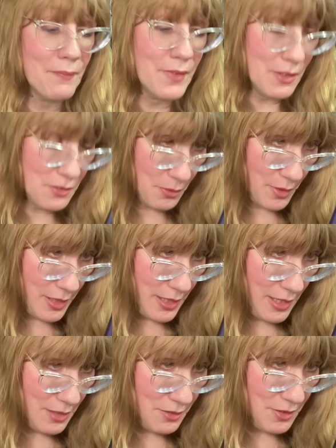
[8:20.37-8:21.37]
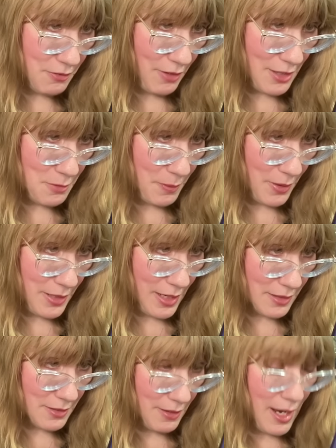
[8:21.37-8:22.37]
This one is the Raspberry
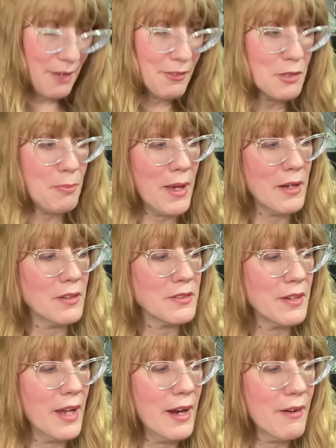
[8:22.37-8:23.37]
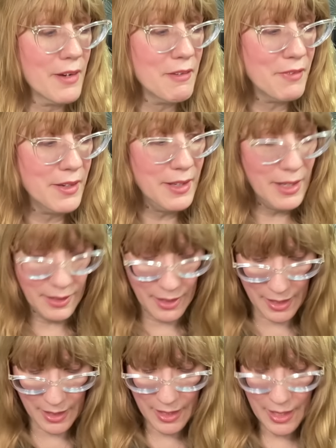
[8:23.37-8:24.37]
Nectar Iris Petals and Airy
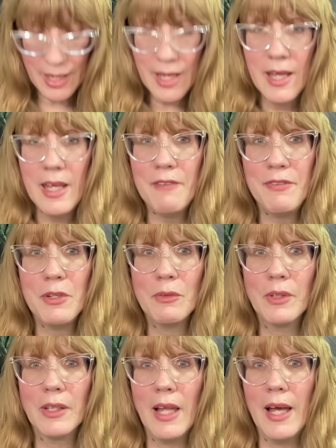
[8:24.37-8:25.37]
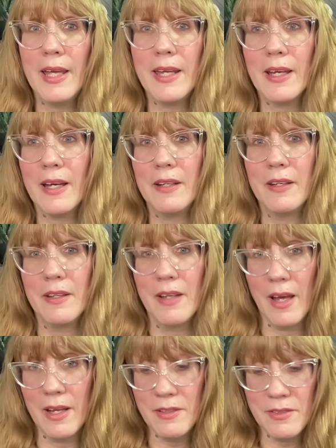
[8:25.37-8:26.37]
Vanilla. If you like a
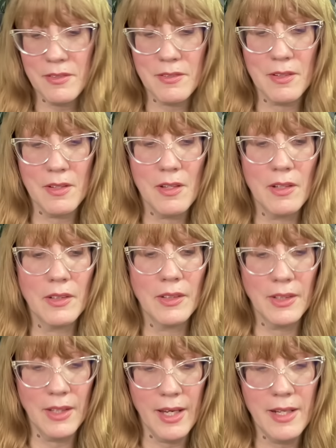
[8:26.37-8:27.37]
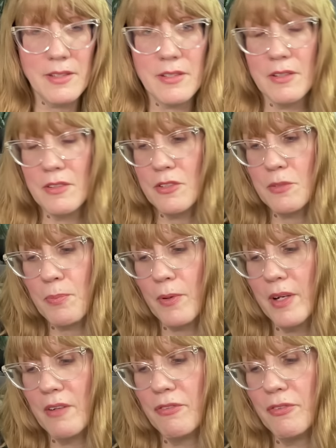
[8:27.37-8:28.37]
nice light spring